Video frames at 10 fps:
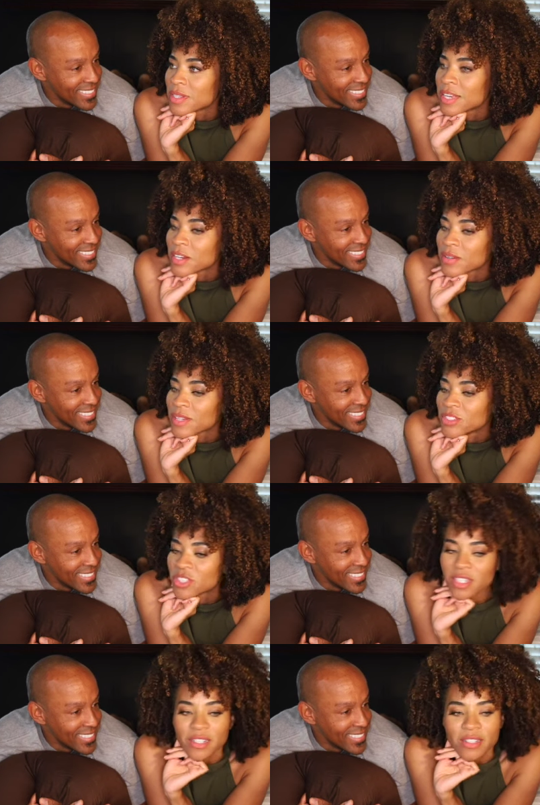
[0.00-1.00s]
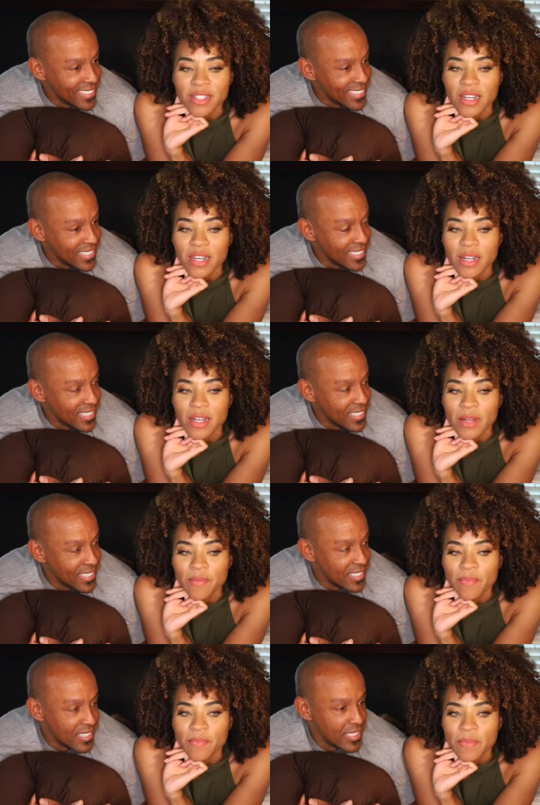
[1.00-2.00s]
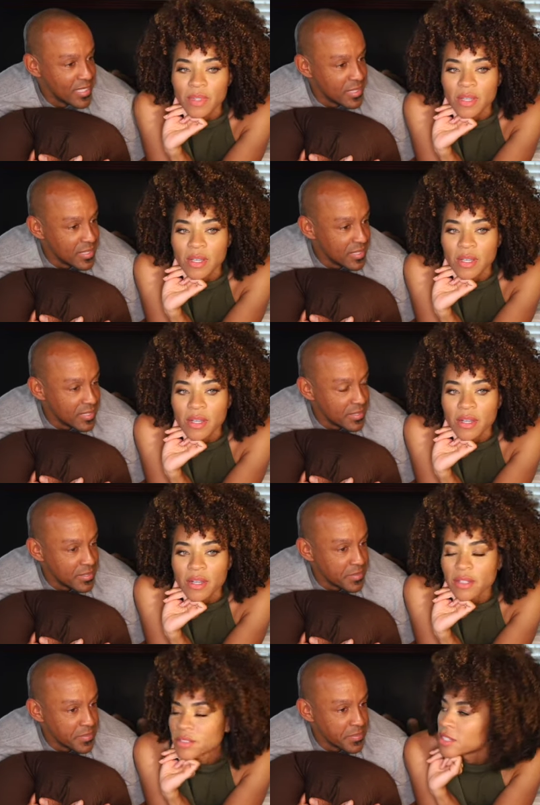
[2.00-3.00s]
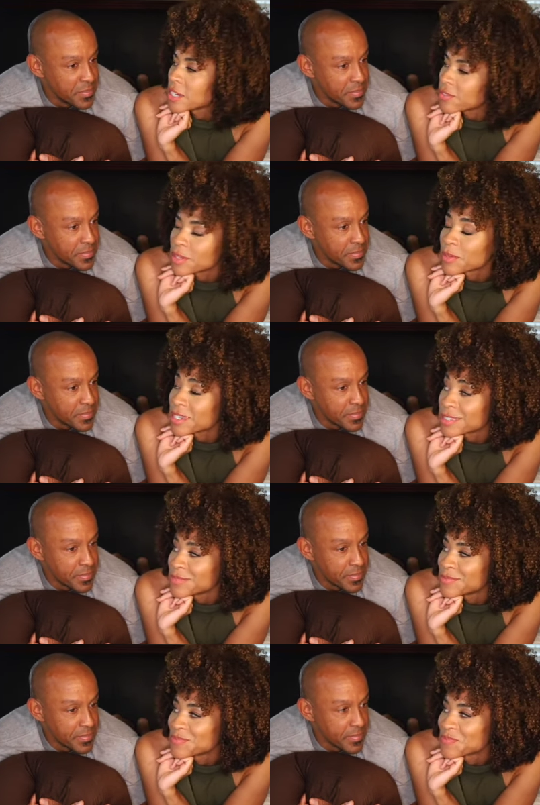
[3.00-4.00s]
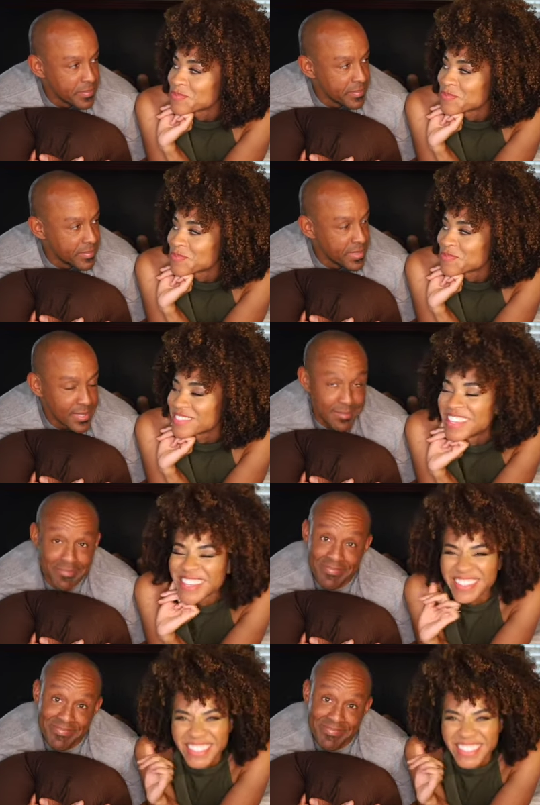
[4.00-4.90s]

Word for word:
Speaker 1: a lighter question. Um, do you have one in mind? That's